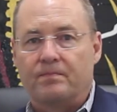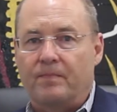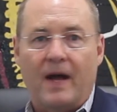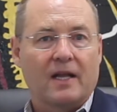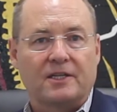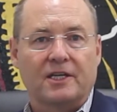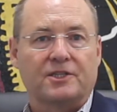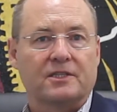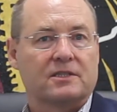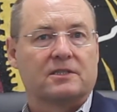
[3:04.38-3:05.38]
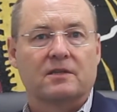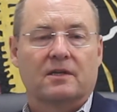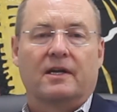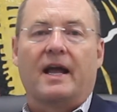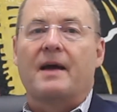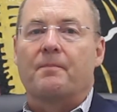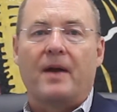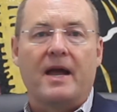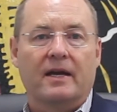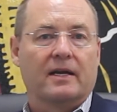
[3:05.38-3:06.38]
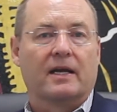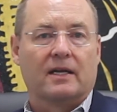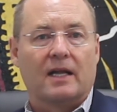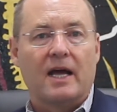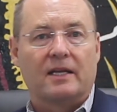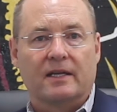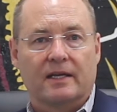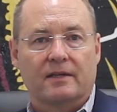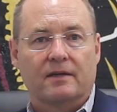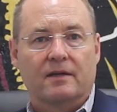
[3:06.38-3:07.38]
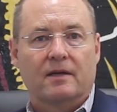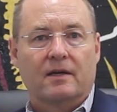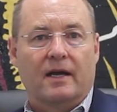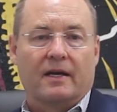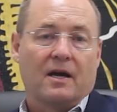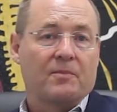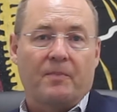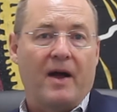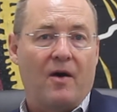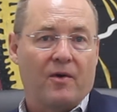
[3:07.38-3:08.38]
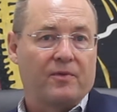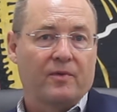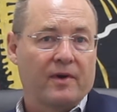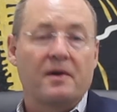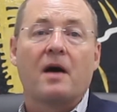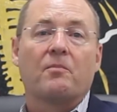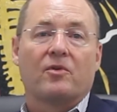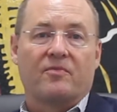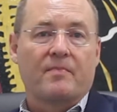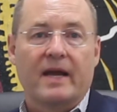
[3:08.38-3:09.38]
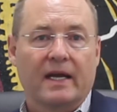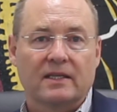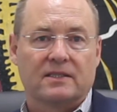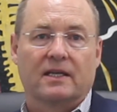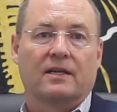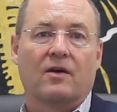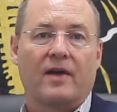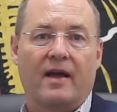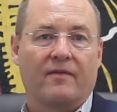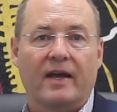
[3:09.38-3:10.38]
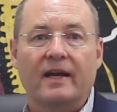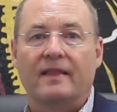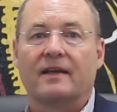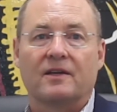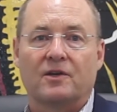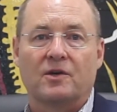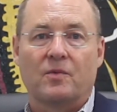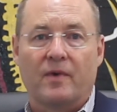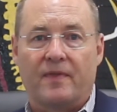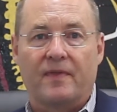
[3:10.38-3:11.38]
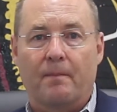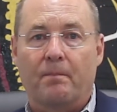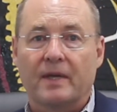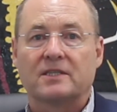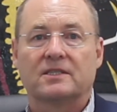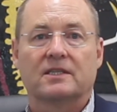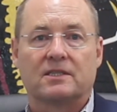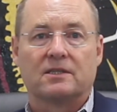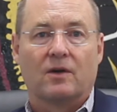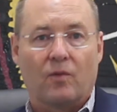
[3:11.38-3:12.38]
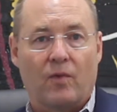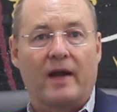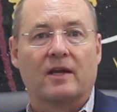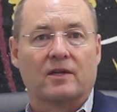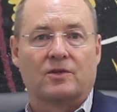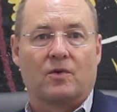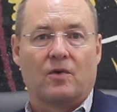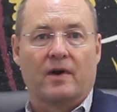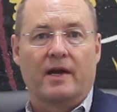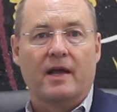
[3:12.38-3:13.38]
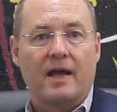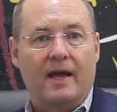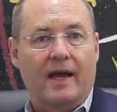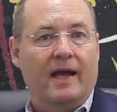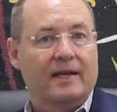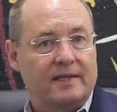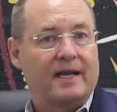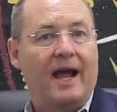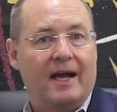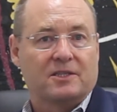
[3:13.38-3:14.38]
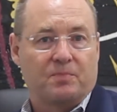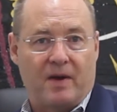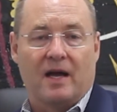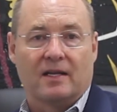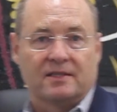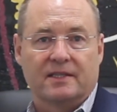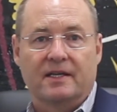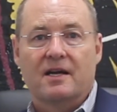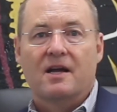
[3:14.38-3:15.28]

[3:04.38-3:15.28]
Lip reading: Politicians campaign and get elected and come to power through a number of means that don't have anything to do with the business, regulatory, and tax policy.